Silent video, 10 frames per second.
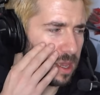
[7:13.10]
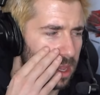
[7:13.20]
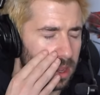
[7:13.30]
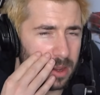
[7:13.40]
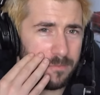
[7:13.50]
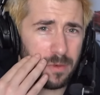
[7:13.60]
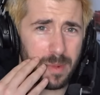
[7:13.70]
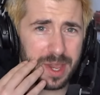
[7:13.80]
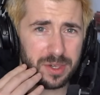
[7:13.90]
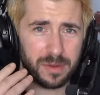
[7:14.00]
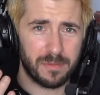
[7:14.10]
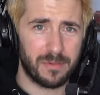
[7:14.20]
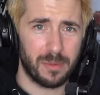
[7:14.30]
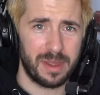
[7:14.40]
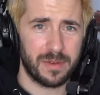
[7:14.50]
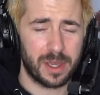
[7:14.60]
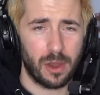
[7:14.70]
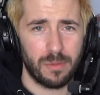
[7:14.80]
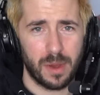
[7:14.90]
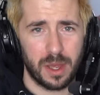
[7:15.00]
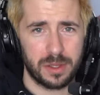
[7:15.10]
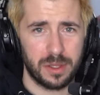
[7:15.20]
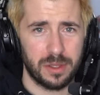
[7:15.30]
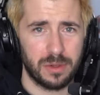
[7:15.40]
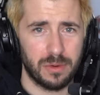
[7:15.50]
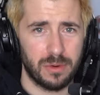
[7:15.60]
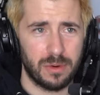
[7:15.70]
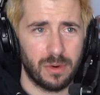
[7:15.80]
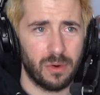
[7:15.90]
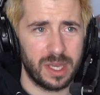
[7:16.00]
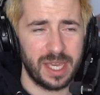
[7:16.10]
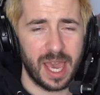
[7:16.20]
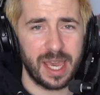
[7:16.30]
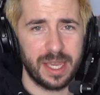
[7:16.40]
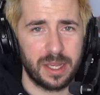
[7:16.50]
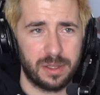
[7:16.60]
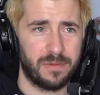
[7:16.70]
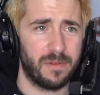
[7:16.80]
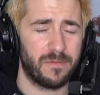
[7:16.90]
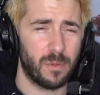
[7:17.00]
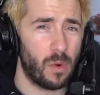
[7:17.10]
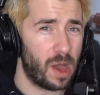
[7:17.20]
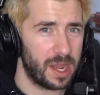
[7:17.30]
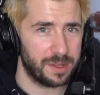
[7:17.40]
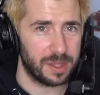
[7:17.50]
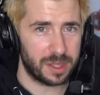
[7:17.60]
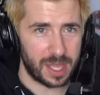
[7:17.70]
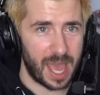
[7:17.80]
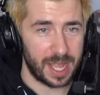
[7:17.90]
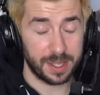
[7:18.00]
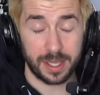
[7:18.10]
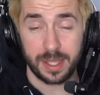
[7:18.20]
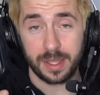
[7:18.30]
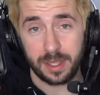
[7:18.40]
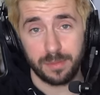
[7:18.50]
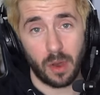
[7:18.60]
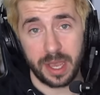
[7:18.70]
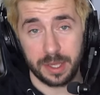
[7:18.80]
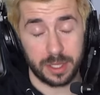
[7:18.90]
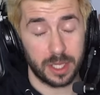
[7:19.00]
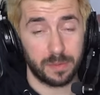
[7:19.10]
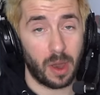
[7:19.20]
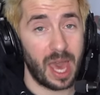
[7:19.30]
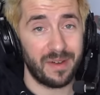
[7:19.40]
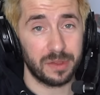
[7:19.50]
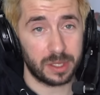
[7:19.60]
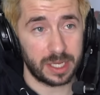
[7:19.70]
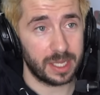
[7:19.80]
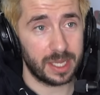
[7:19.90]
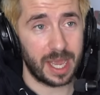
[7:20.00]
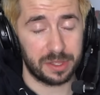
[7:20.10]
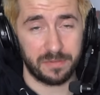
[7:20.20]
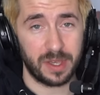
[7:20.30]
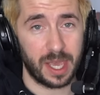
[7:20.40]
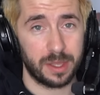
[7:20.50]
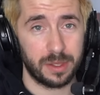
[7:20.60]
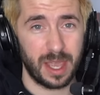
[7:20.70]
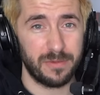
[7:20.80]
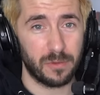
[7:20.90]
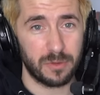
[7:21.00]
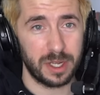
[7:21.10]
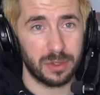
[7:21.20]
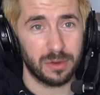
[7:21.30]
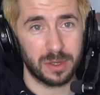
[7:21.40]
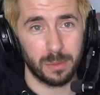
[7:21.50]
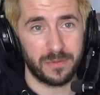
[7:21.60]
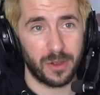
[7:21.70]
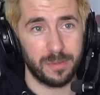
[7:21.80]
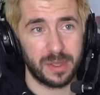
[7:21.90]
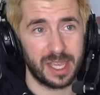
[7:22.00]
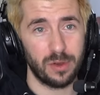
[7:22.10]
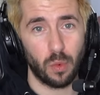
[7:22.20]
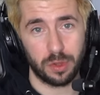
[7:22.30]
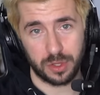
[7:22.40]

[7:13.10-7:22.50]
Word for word: uh, confirmation from either Codemasters or, or EA, because from what I understand, and th this might exist, but I haven't seen it as of yet, they've not really sort of confirmed that he was